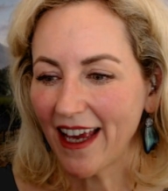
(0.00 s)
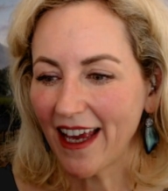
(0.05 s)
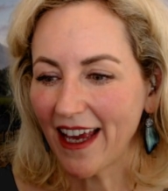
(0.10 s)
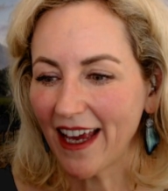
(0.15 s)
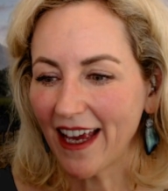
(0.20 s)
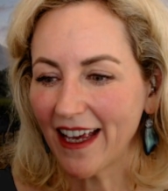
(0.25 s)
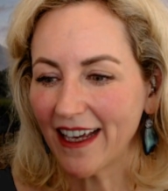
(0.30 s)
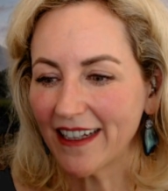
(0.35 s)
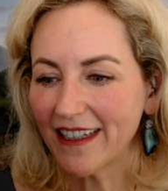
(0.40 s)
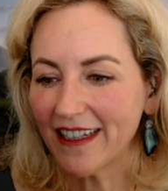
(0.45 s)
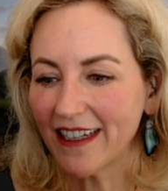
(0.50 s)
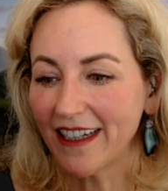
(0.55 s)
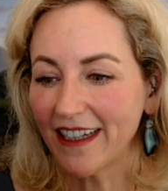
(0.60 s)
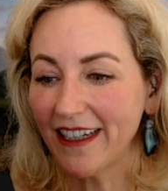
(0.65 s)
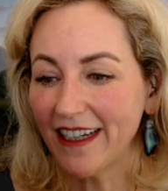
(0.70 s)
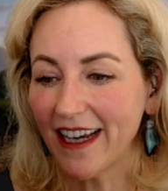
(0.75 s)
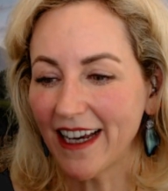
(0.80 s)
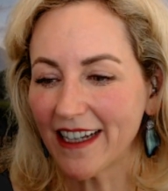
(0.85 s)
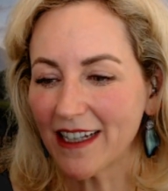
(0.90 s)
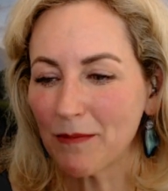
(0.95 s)
And
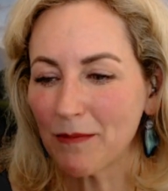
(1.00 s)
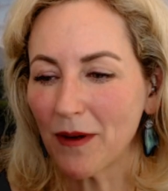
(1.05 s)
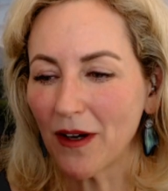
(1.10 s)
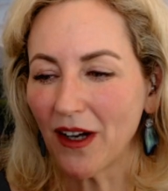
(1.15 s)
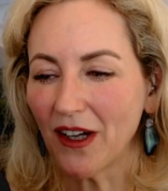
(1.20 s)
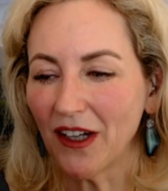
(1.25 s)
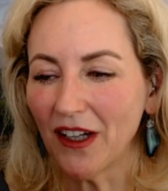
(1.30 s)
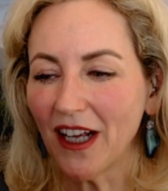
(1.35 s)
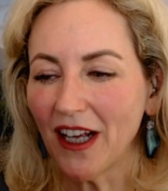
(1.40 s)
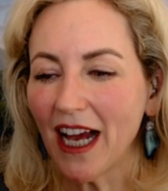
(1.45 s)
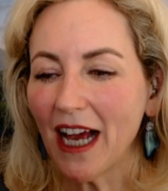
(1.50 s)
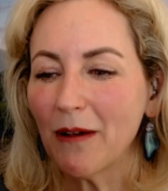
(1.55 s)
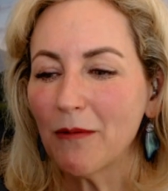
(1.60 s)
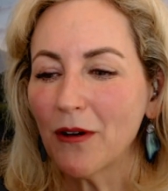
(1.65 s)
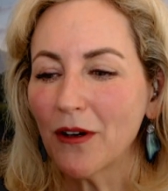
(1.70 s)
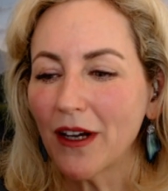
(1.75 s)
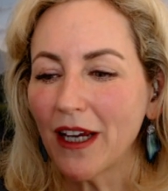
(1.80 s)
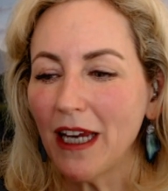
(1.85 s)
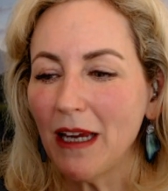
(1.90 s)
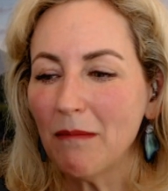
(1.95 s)
yes, Paul, I
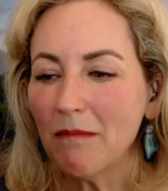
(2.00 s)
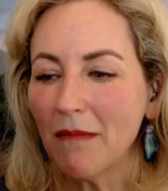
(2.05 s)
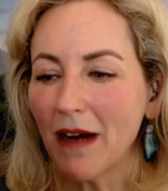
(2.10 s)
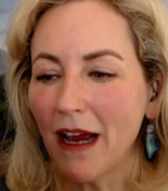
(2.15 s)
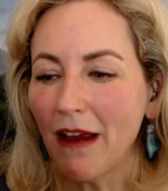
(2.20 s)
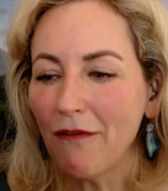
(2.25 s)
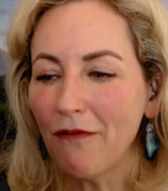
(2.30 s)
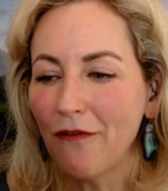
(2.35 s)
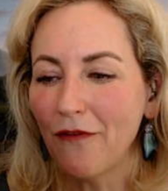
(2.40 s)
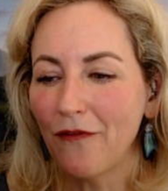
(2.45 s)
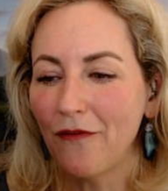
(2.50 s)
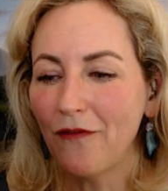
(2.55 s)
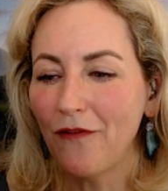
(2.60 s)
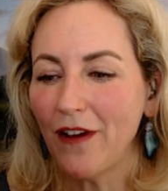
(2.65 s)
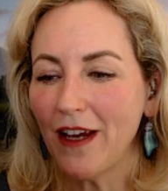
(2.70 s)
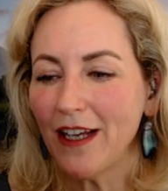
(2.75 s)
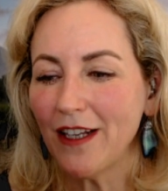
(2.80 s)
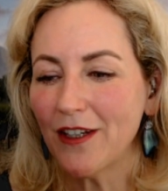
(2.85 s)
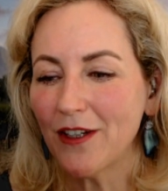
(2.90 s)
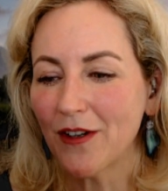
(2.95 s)
will keep my
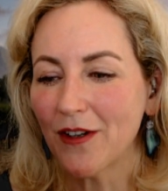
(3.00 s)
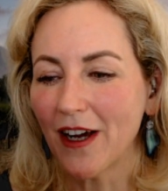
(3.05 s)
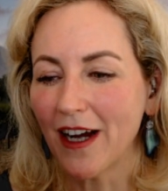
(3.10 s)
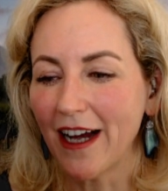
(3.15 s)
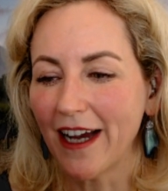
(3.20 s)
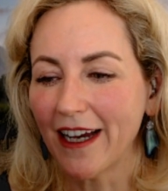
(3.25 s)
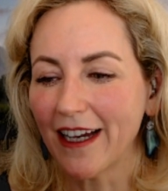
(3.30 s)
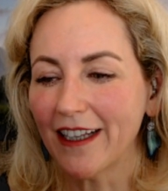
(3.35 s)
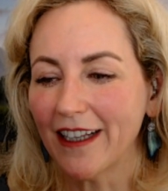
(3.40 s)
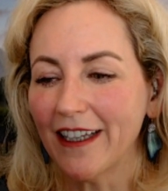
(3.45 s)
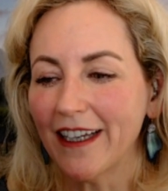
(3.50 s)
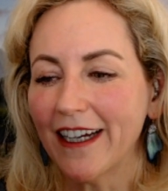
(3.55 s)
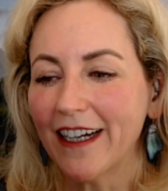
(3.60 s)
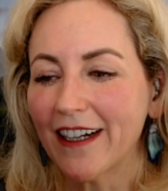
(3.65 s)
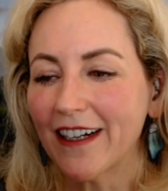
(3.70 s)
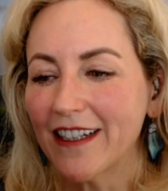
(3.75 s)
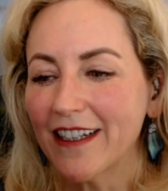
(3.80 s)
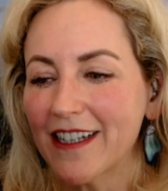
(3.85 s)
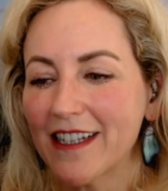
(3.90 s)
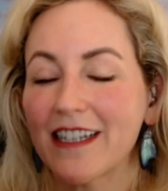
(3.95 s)
feet dry.
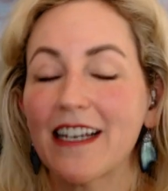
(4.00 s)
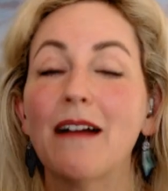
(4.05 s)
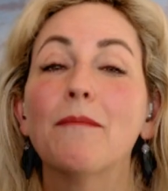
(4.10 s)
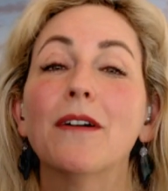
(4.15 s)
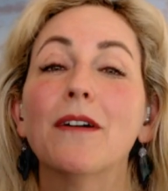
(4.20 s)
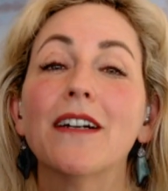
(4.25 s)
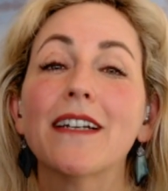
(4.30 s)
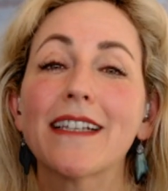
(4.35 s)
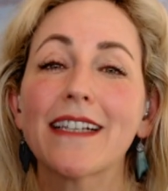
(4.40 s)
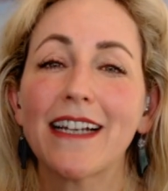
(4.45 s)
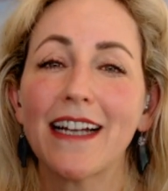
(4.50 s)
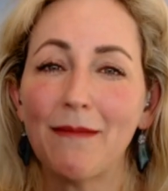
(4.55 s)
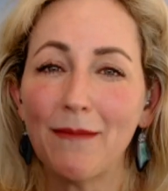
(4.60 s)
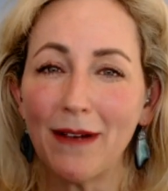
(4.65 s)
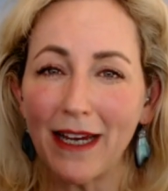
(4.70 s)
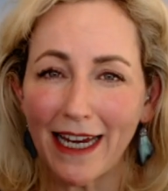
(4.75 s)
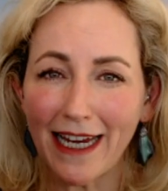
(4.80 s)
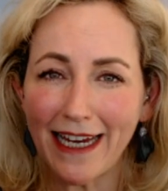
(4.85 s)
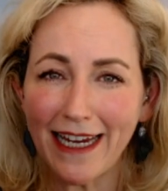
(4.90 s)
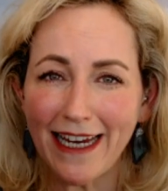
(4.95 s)
Claire, summer is
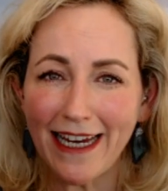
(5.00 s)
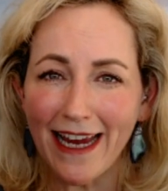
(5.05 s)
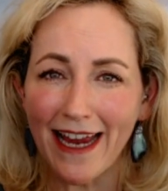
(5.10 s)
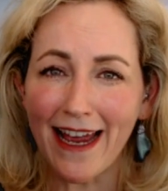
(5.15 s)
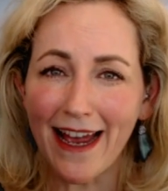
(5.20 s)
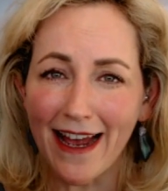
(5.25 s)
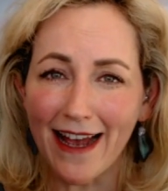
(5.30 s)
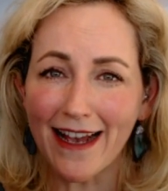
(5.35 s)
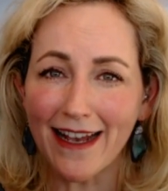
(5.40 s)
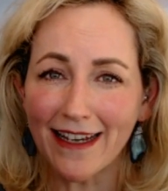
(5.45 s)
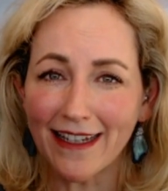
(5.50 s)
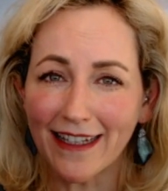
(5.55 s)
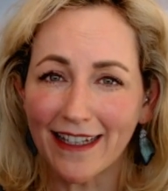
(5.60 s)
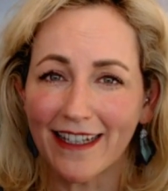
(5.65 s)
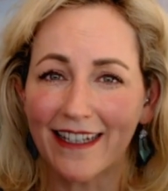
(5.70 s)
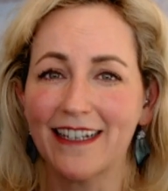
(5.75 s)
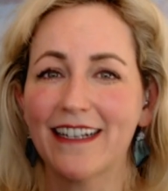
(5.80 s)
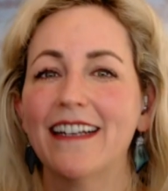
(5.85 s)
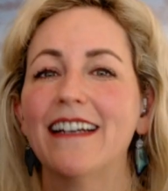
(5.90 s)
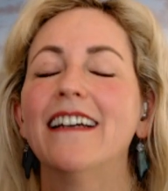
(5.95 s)
coming.
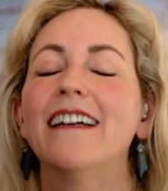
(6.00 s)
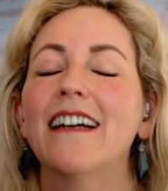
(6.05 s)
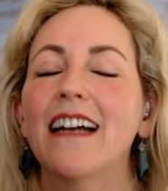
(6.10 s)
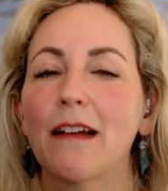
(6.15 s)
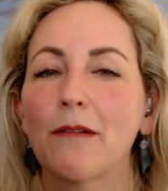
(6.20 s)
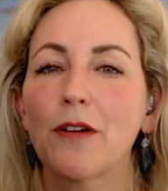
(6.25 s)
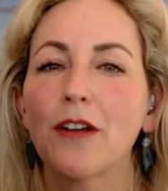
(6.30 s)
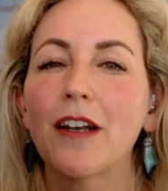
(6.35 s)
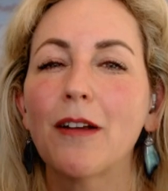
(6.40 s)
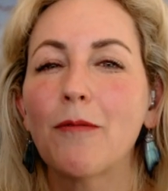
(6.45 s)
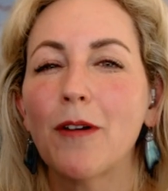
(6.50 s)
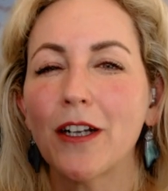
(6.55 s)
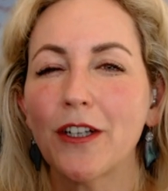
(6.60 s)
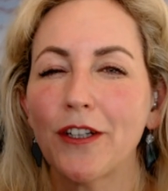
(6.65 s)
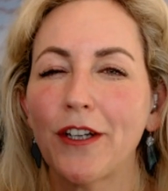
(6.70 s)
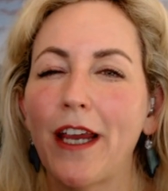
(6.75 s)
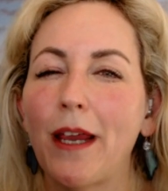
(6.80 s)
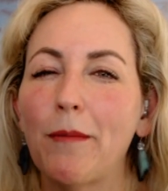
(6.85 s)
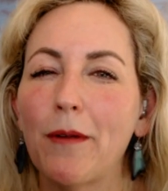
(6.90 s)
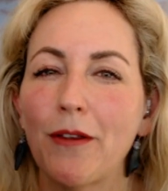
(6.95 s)
Yes. I'm going to
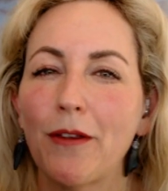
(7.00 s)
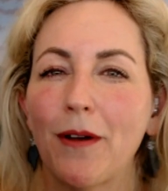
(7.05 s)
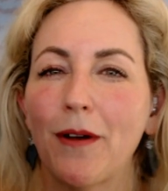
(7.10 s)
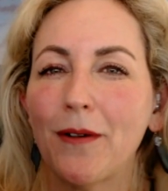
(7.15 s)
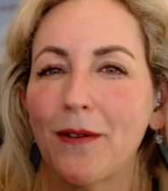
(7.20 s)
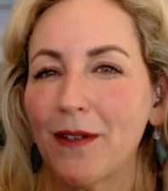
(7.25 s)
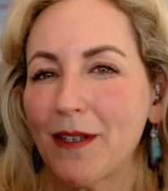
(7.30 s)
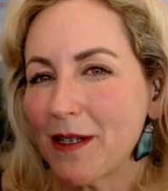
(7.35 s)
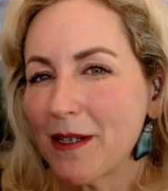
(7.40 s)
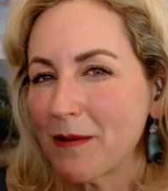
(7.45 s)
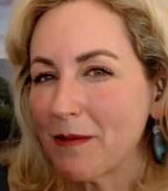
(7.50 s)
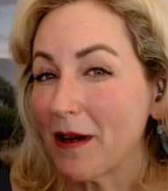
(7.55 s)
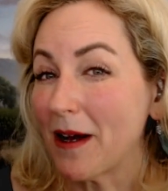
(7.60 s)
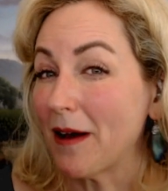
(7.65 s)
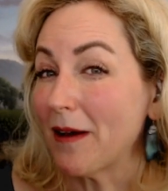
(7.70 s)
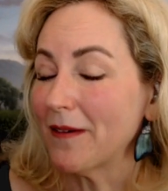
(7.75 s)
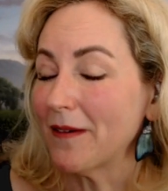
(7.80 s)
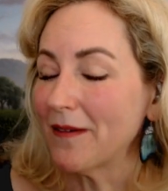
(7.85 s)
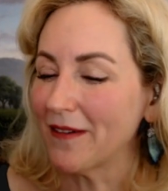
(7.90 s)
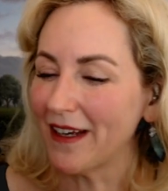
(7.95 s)
watch Game of Thrones as
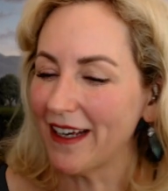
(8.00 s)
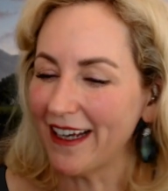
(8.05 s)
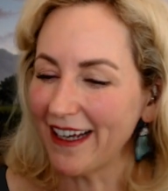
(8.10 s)
well.